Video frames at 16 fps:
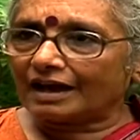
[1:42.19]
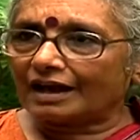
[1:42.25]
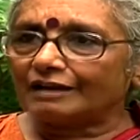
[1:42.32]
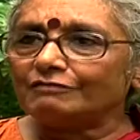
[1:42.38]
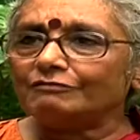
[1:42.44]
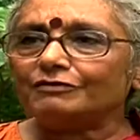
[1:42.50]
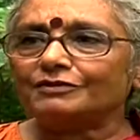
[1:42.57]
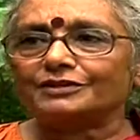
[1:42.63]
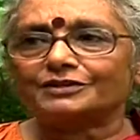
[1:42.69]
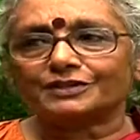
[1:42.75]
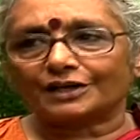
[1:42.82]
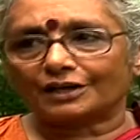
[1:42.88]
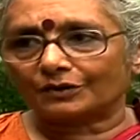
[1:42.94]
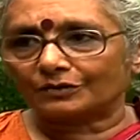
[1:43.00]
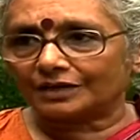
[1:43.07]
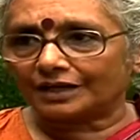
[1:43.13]
and for the
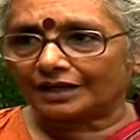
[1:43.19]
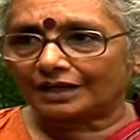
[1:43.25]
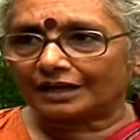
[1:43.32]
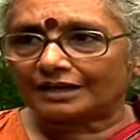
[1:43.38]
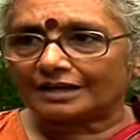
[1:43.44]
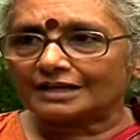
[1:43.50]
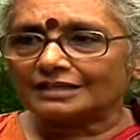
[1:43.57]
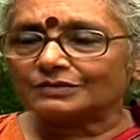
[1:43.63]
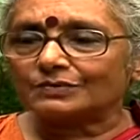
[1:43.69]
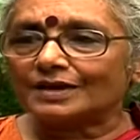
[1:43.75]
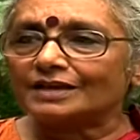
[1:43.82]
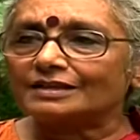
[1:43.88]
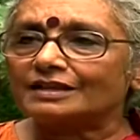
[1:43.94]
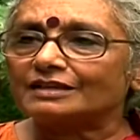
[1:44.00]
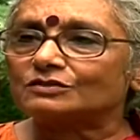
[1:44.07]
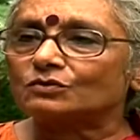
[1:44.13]
surrounding areas
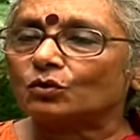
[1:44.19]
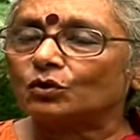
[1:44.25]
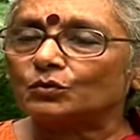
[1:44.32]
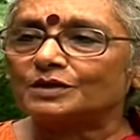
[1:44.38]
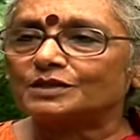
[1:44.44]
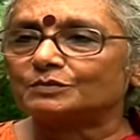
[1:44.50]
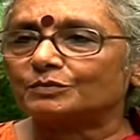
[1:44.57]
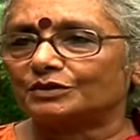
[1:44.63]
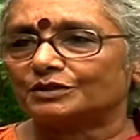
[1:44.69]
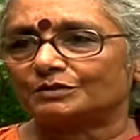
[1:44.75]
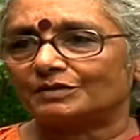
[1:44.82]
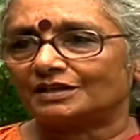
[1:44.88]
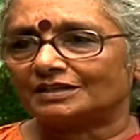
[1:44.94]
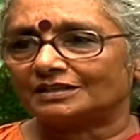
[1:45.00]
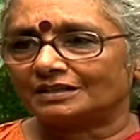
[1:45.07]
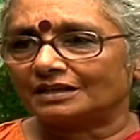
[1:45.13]
where there's always
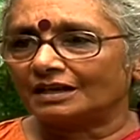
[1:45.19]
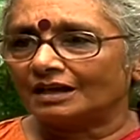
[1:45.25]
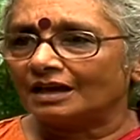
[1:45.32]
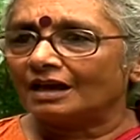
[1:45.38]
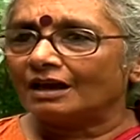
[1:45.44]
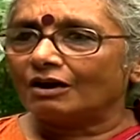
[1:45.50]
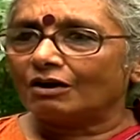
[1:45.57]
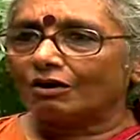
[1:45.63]
possibility